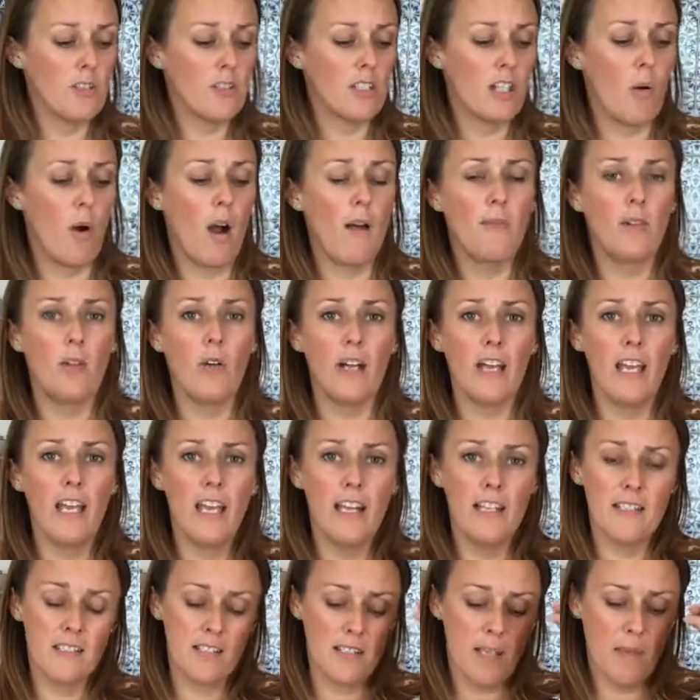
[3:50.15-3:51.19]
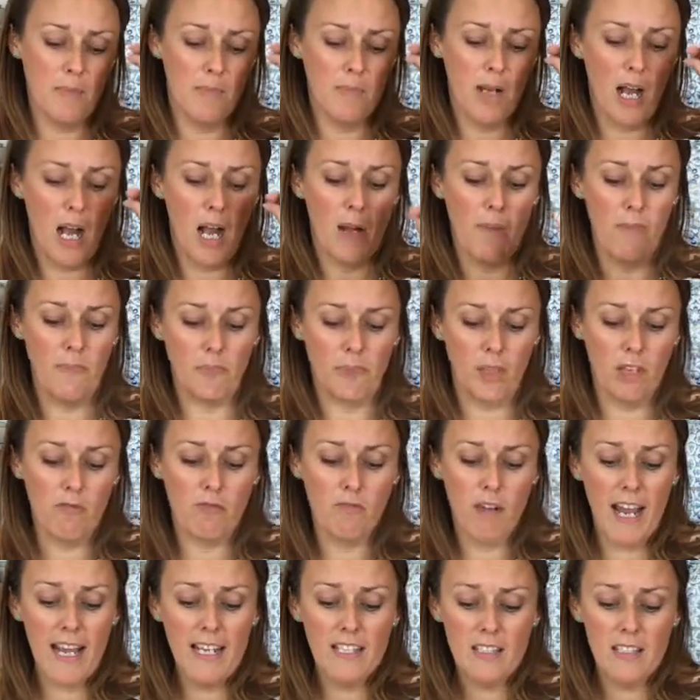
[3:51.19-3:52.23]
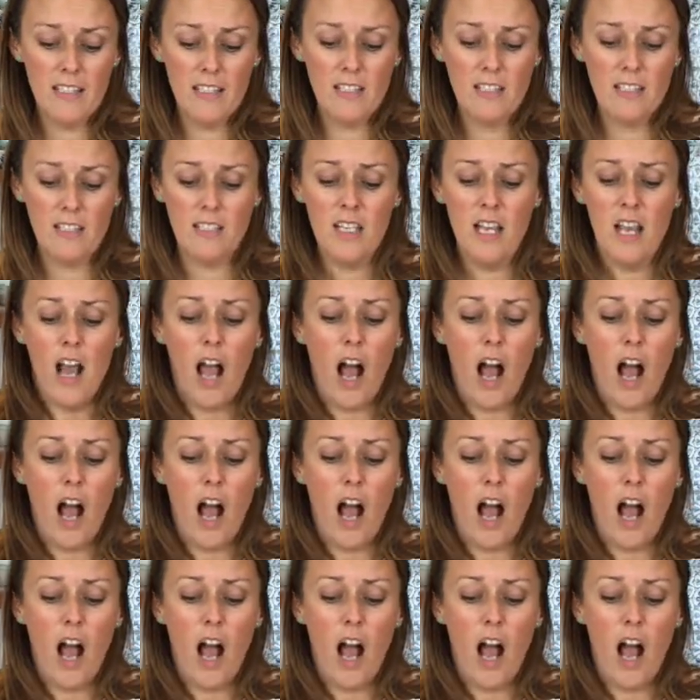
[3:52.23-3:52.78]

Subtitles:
So I've got here some raisins.